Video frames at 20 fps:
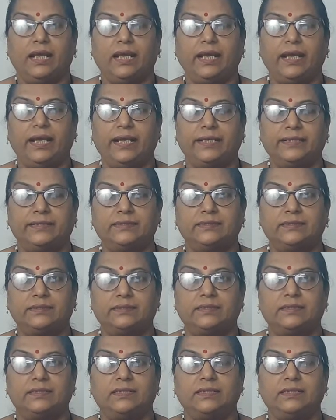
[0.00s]
and
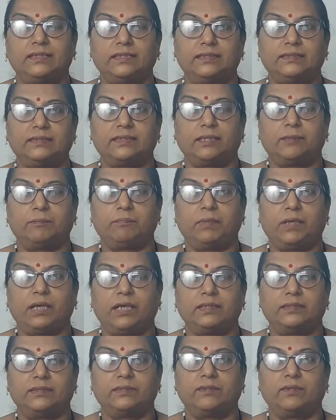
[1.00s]
it is a
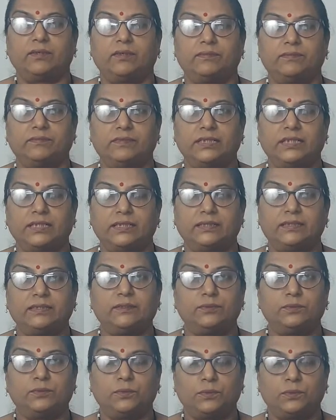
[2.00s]
part of their
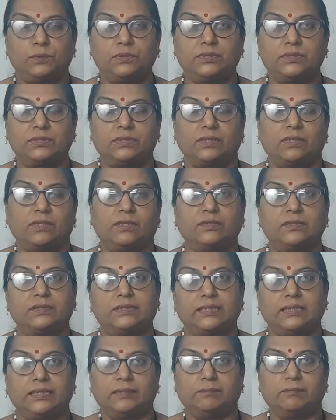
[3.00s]
course or
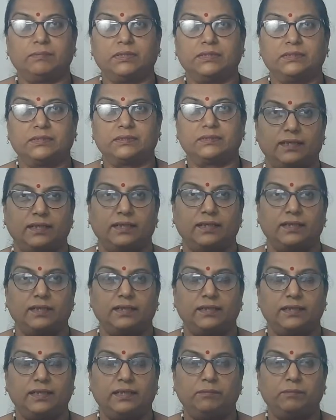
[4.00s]
syllabus.
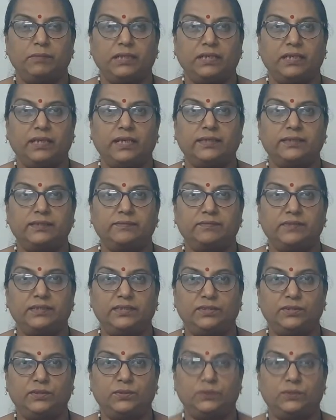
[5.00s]
In my last
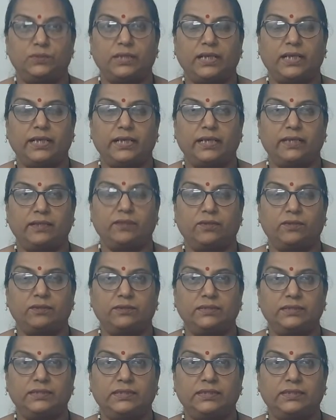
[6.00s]
video, I had
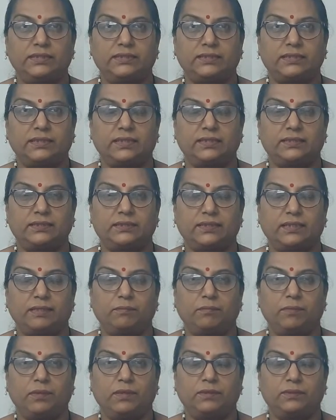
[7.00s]
already discussed
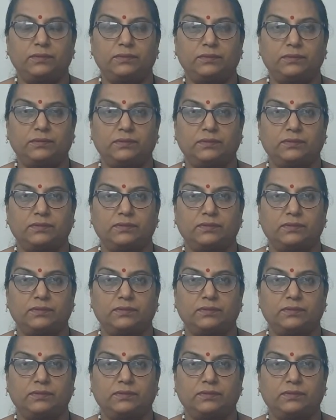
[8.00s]
about